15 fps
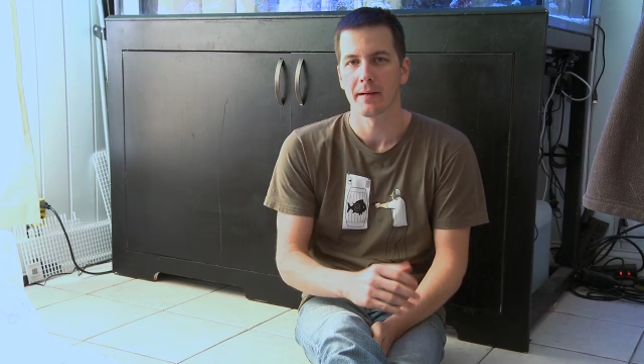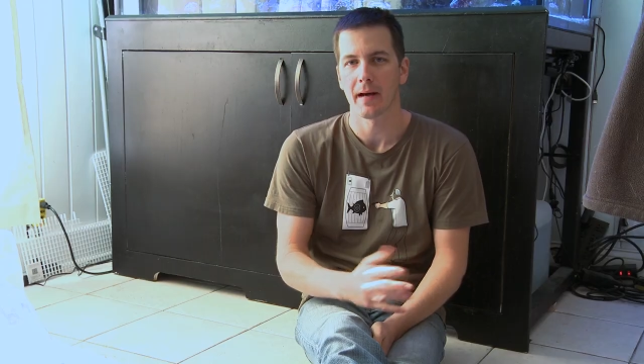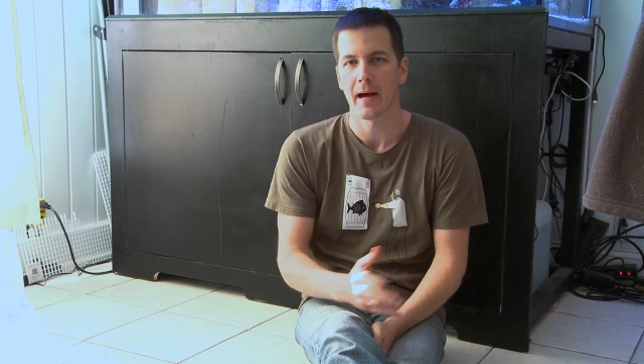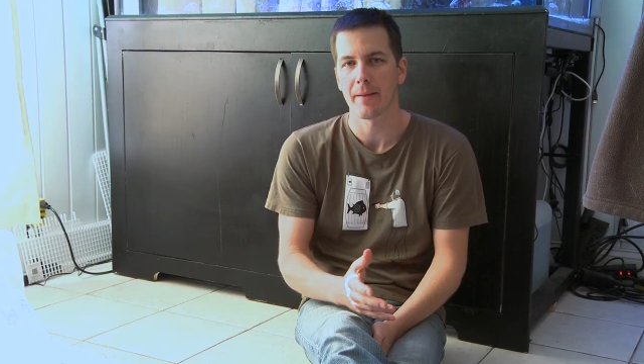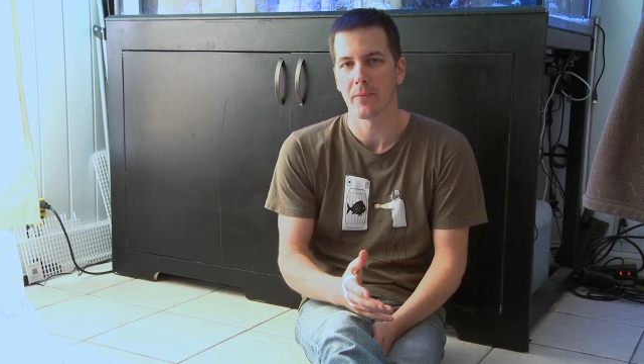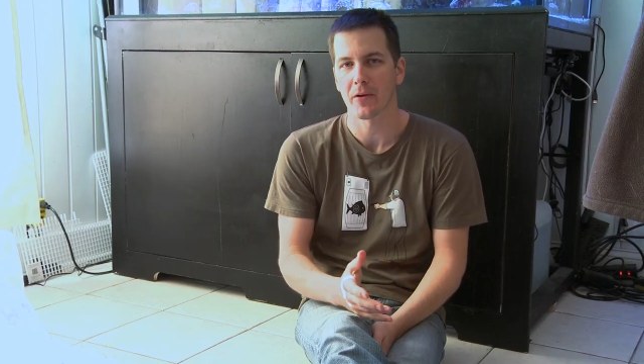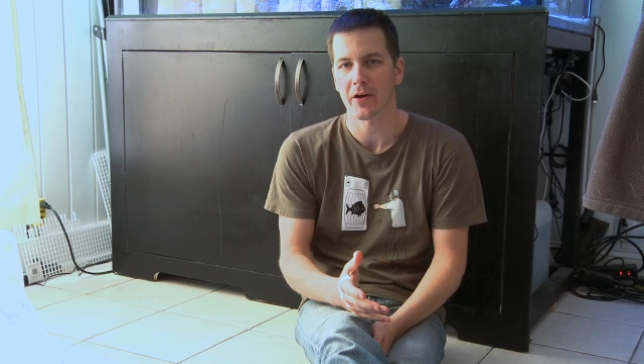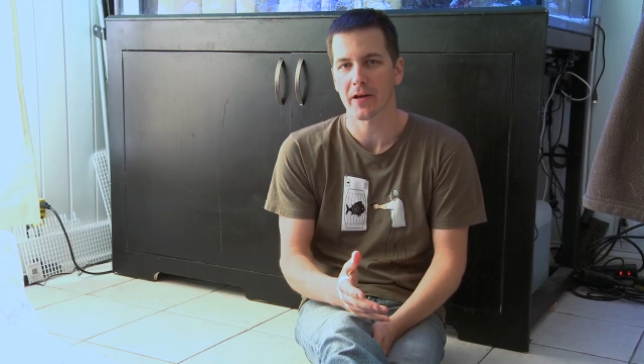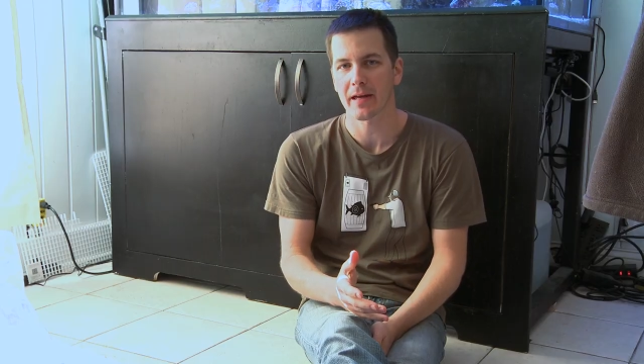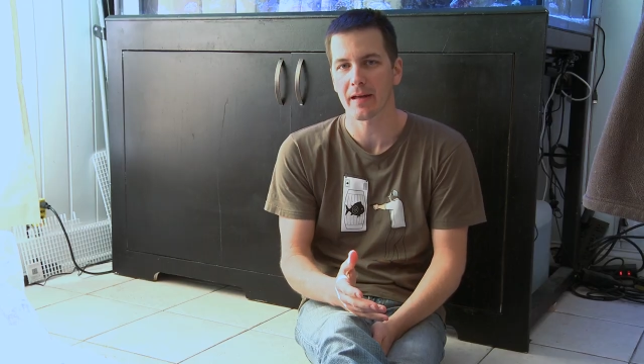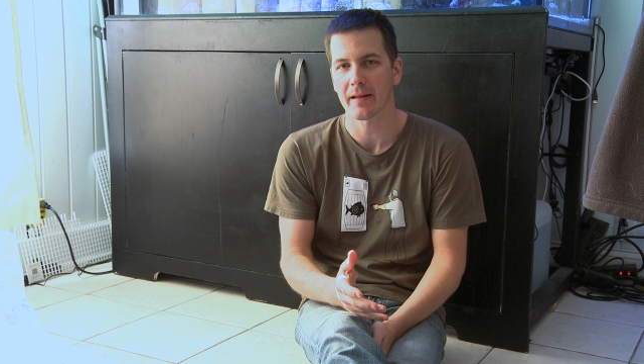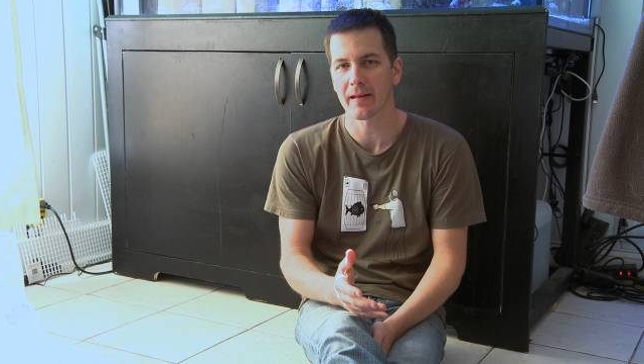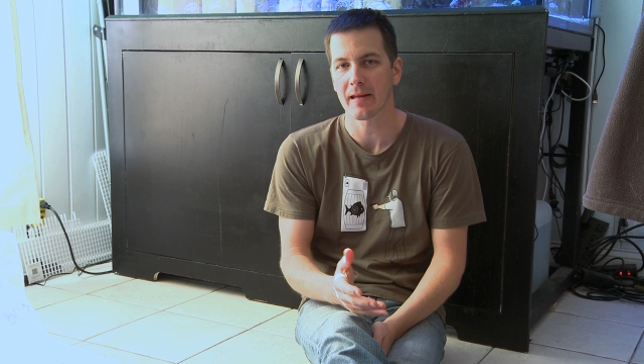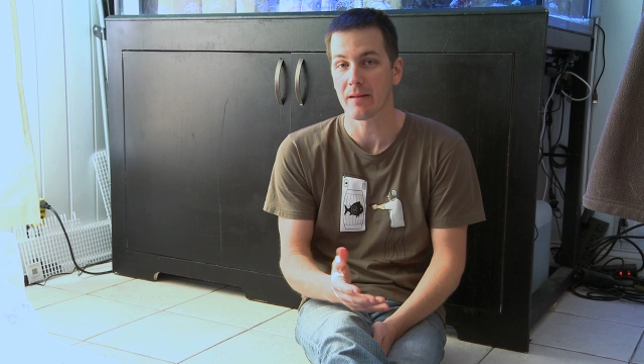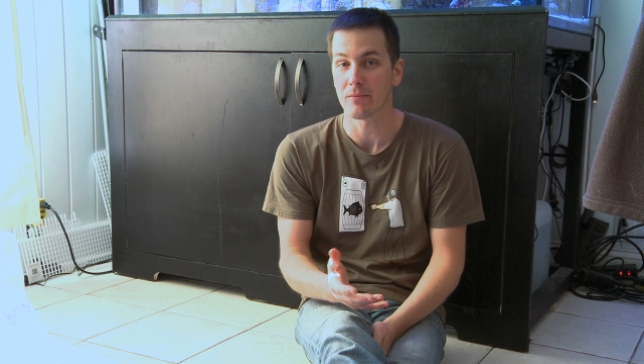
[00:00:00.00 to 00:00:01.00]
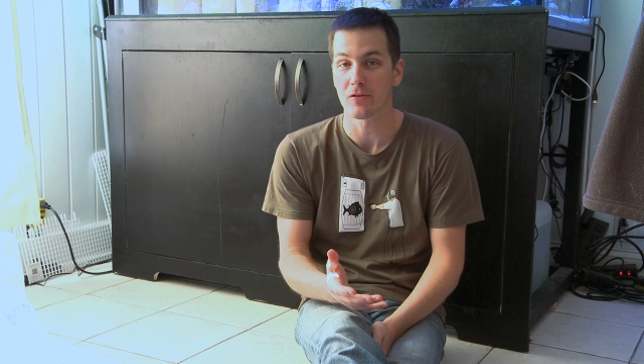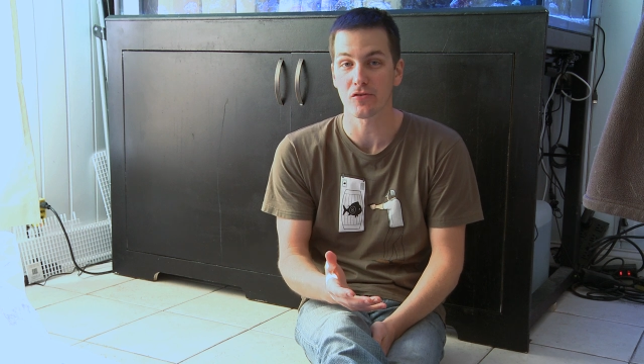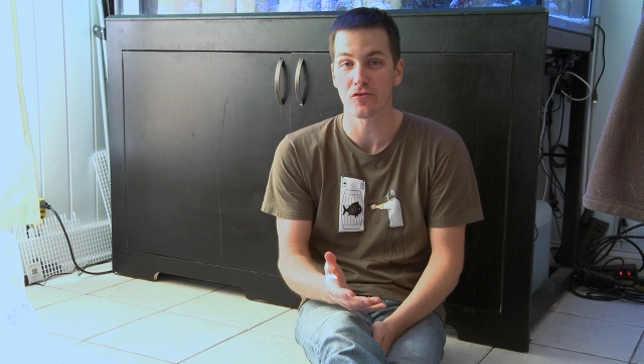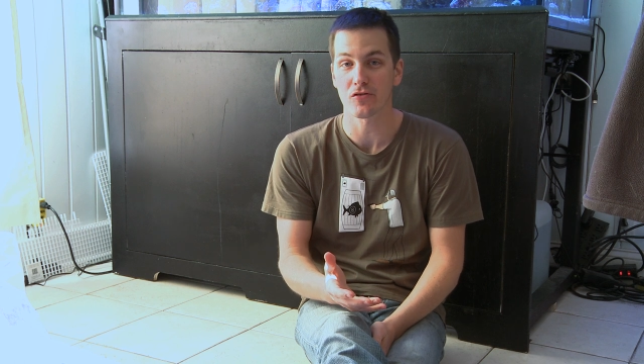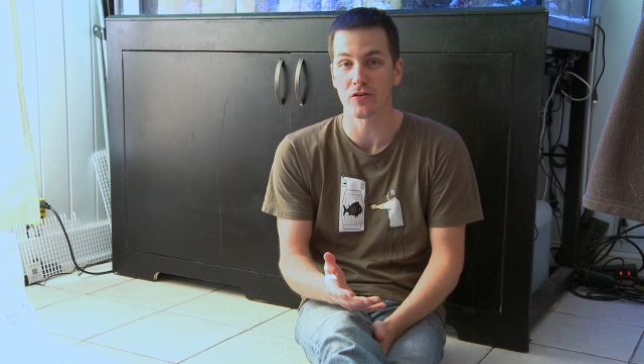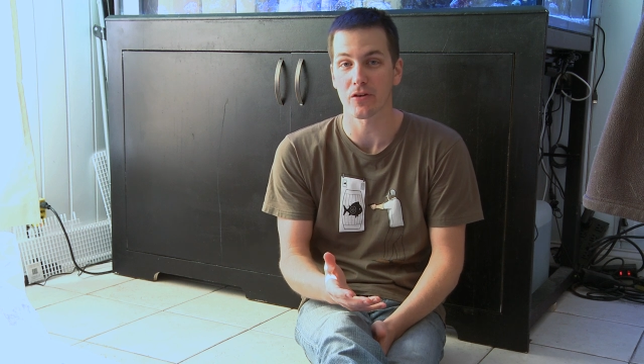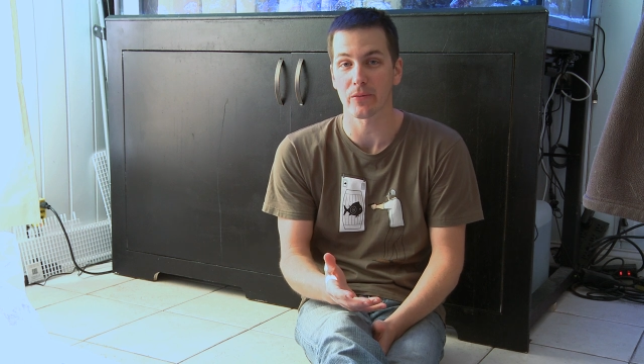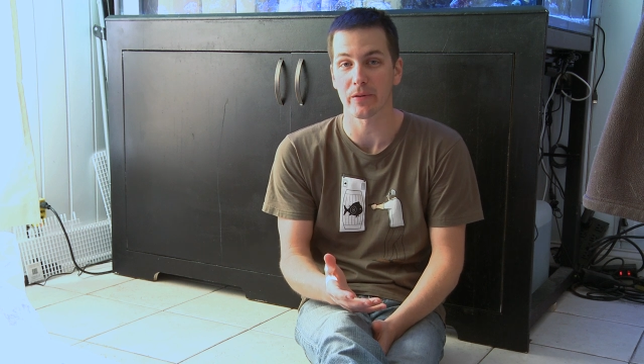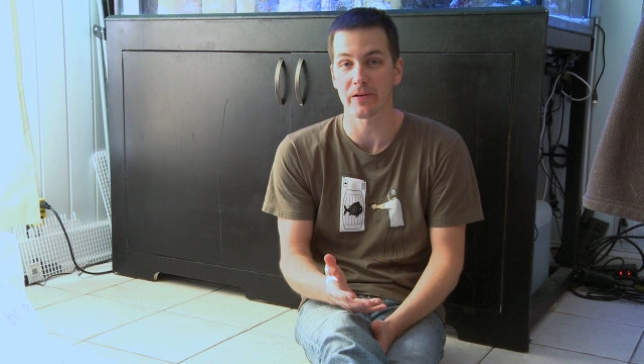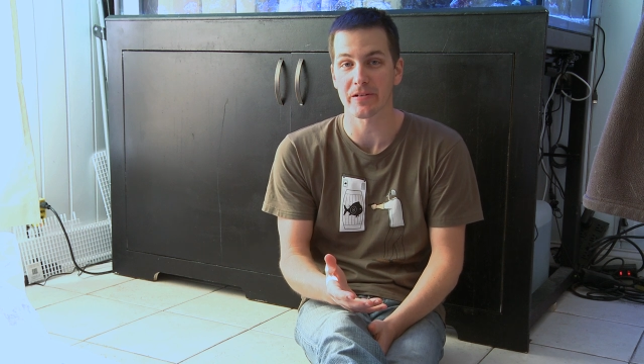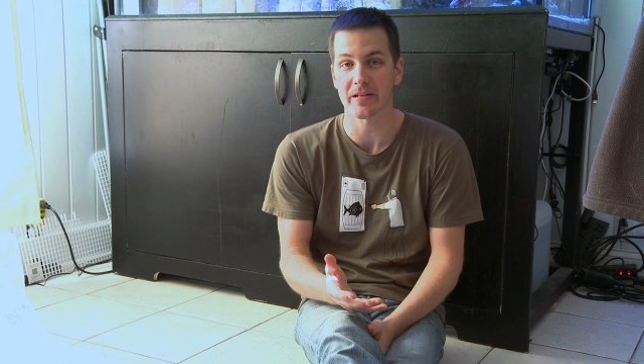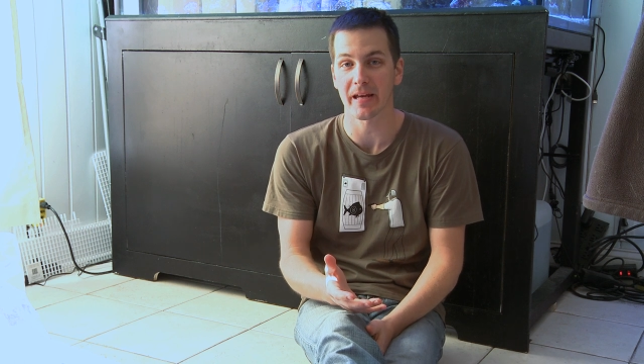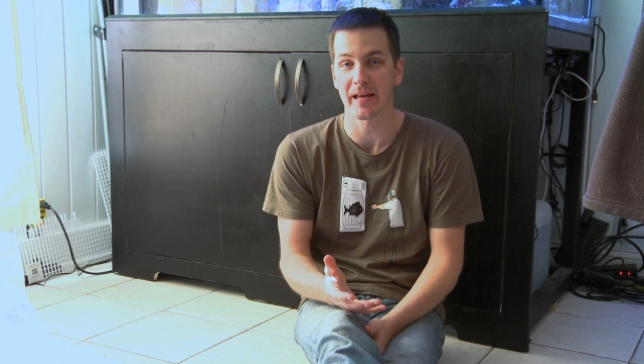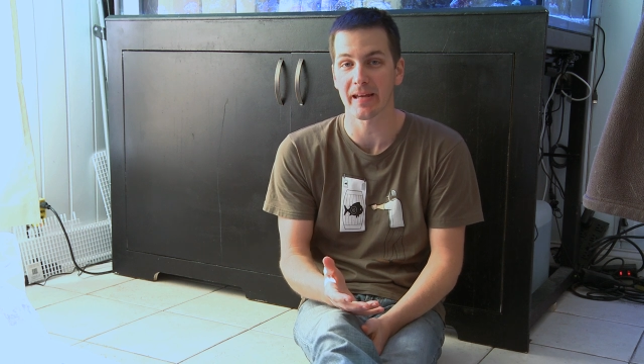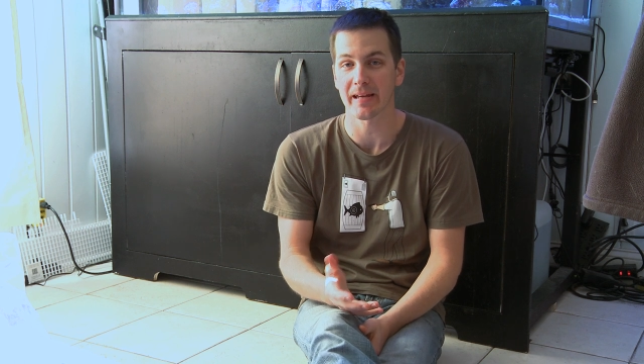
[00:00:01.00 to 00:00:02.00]
I'm Mark Kelly and Mr. Saltwater
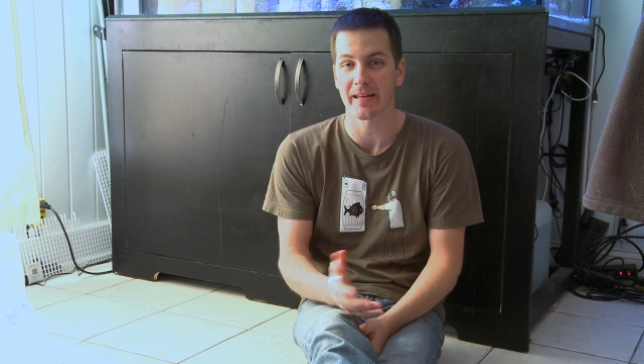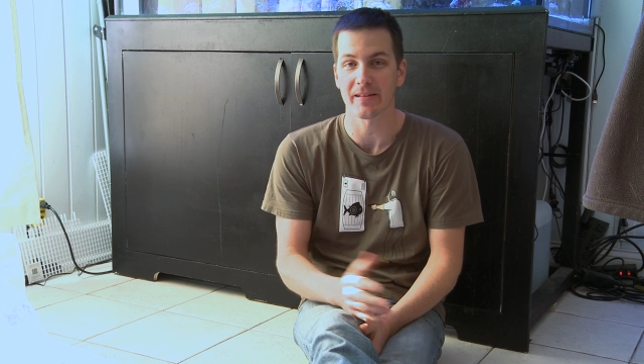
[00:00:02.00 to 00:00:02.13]
Tank.